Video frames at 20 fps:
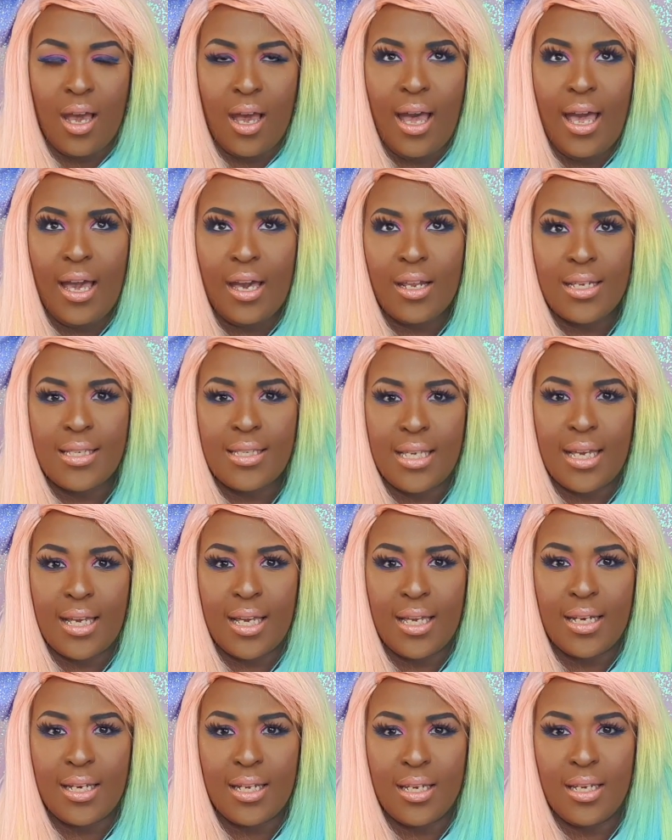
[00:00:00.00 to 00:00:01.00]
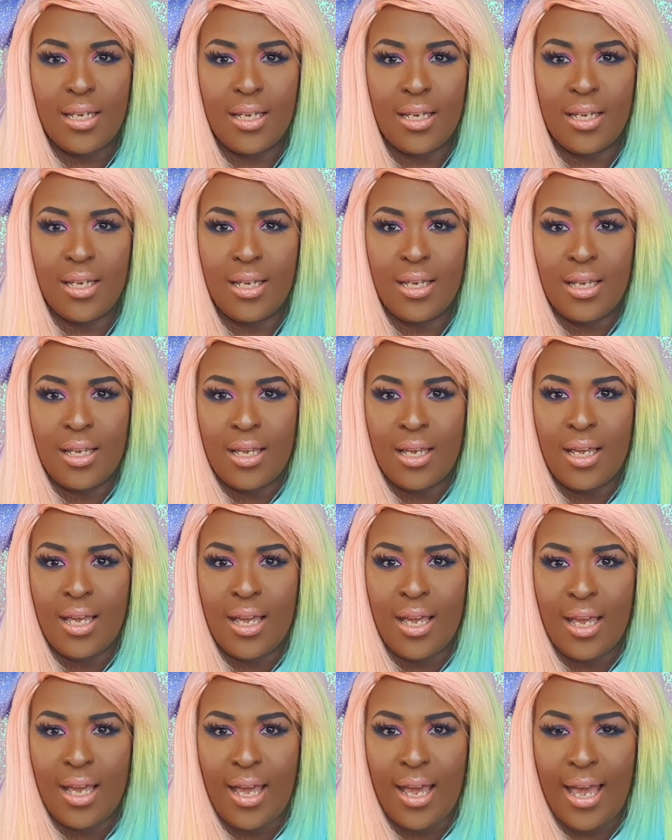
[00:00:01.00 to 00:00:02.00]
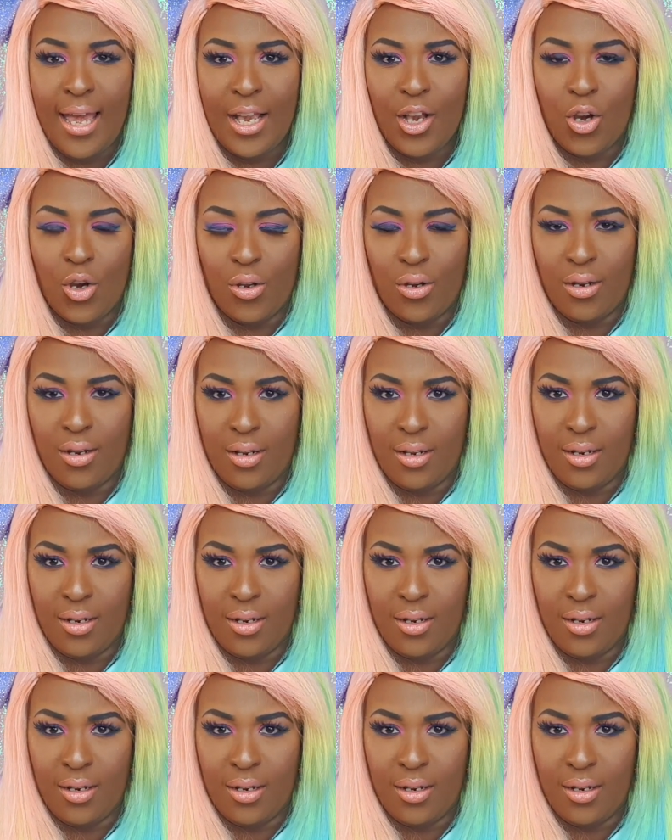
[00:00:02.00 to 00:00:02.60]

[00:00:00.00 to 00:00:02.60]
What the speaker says: Hang on a second. Hang on.